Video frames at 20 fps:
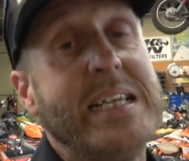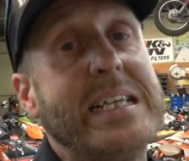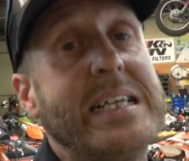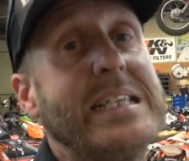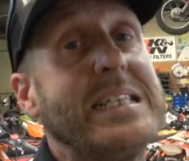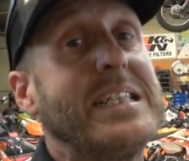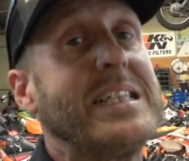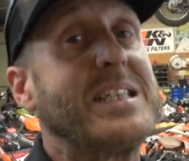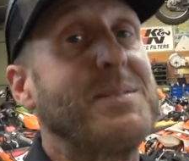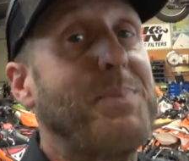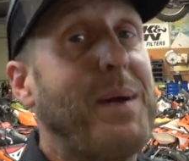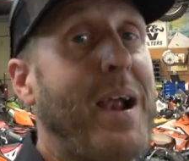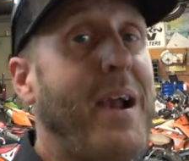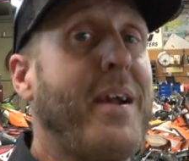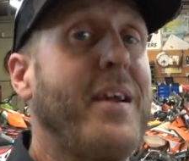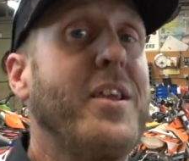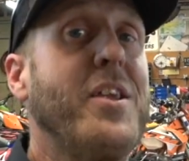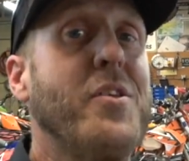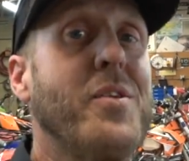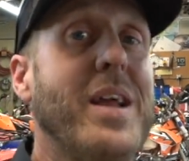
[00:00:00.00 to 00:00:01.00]
is
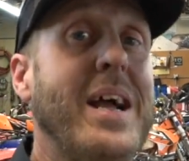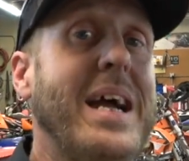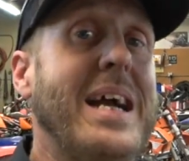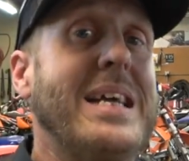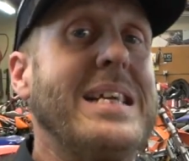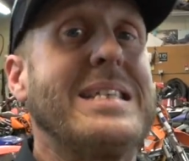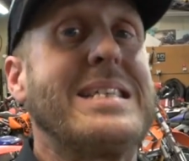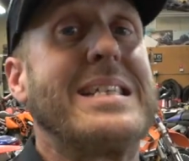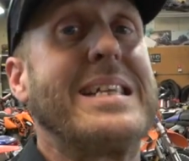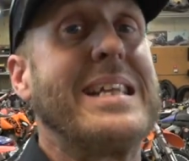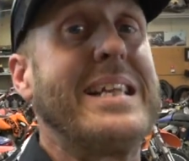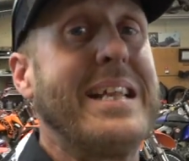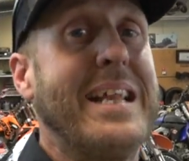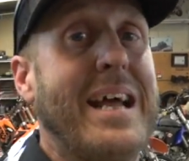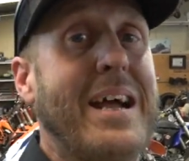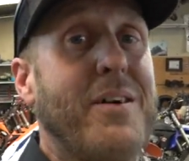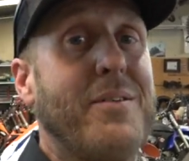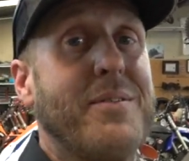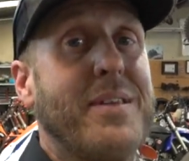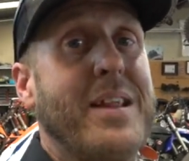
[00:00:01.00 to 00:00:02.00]
inspiring you guys to get
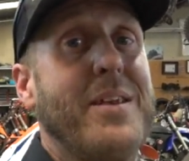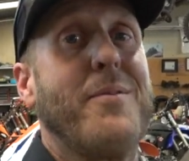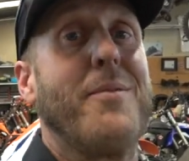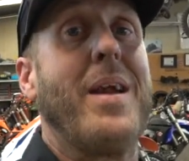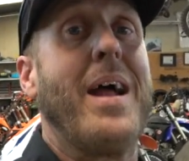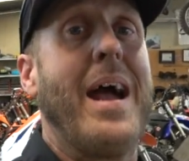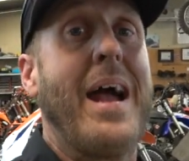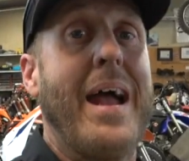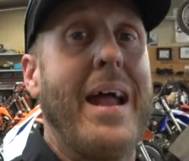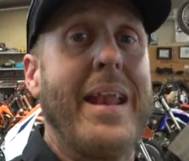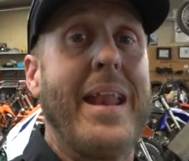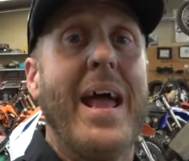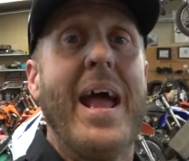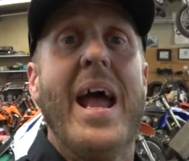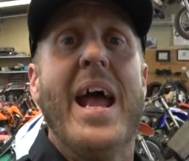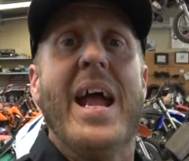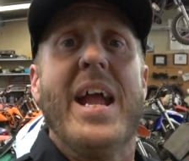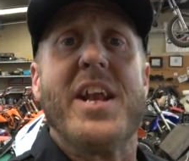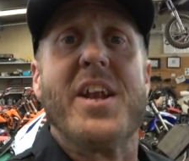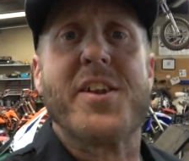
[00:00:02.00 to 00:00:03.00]
out and ride
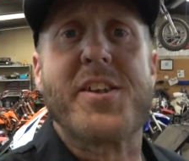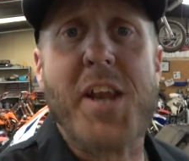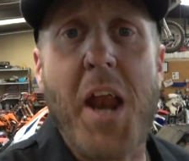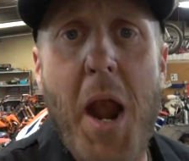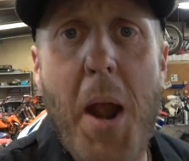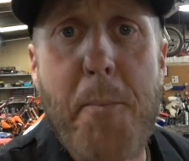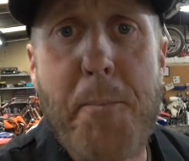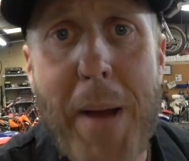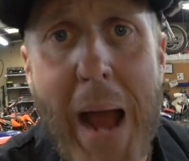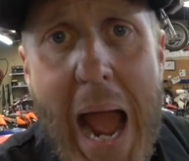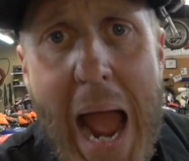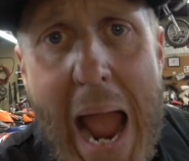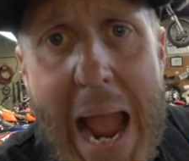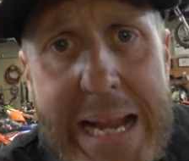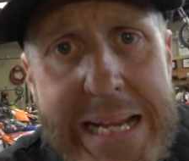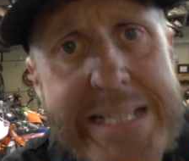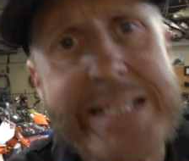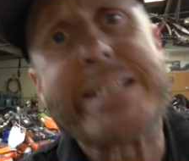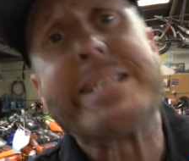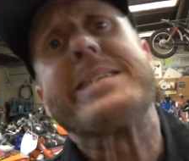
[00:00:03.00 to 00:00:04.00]
your dirt
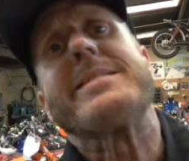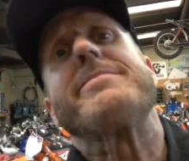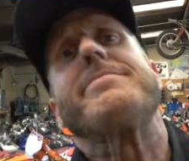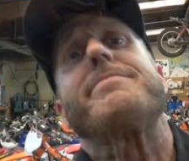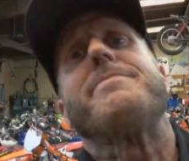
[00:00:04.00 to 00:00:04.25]
bikes!